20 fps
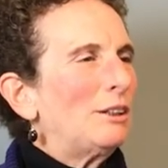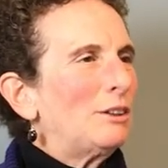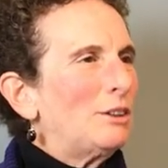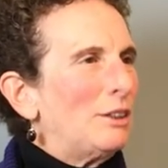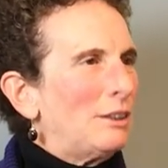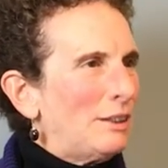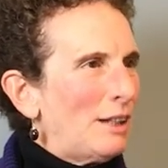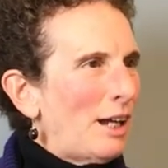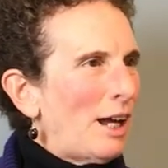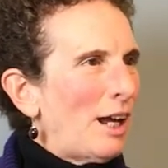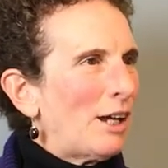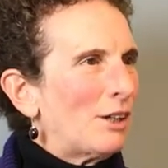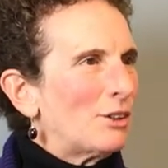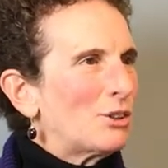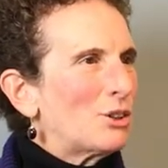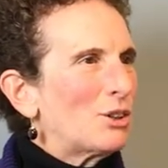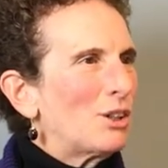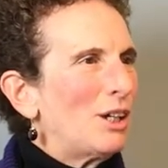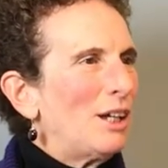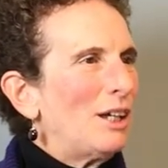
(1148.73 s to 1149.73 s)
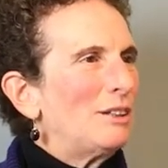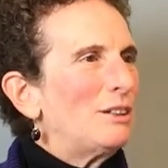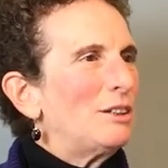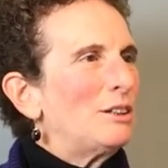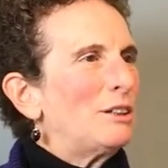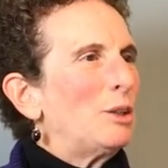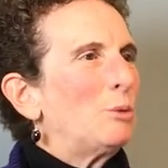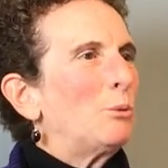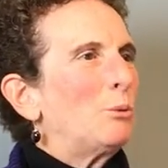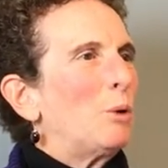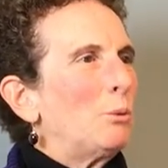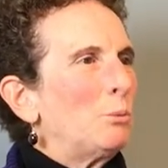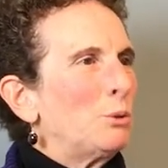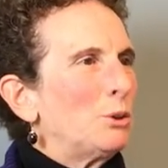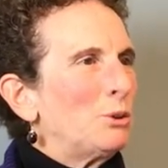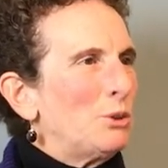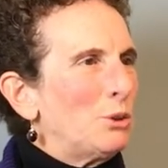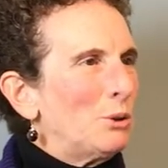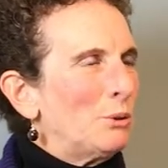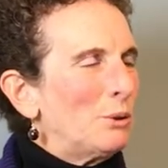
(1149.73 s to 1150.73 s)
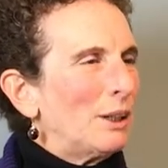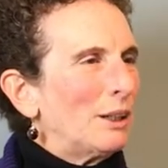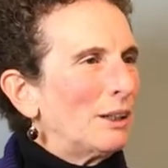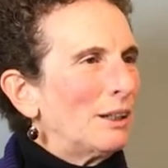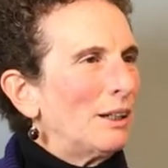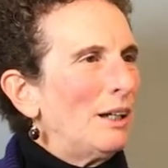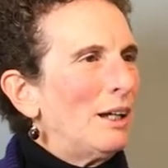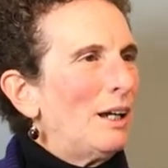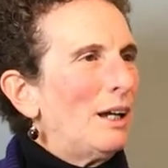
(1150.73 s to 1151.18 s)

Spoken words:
to Dash to see what we're doing.